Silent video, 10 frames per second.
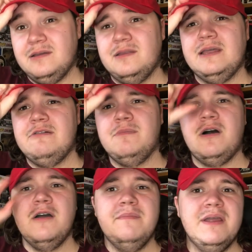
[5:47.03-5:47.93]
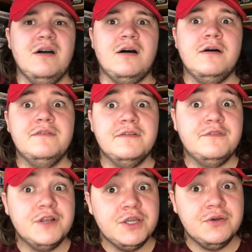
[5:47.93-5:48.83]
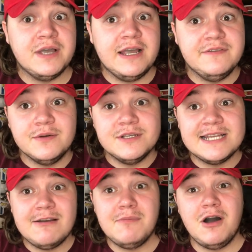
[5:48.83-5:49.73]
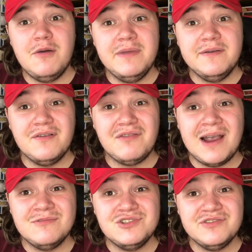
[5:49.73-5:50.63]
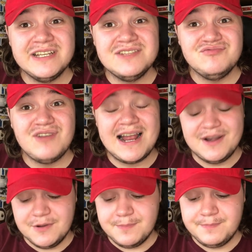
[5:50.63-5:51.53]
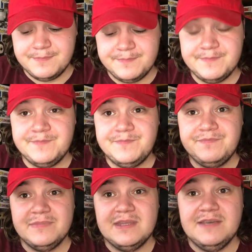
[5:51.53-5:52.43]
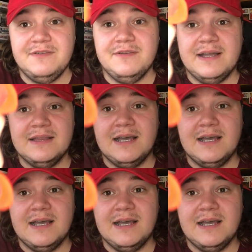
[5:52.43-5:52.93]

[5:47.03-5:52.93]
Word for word: they remind me of, for the UK viewers, they remind me of a Rowntree's Random, if you've had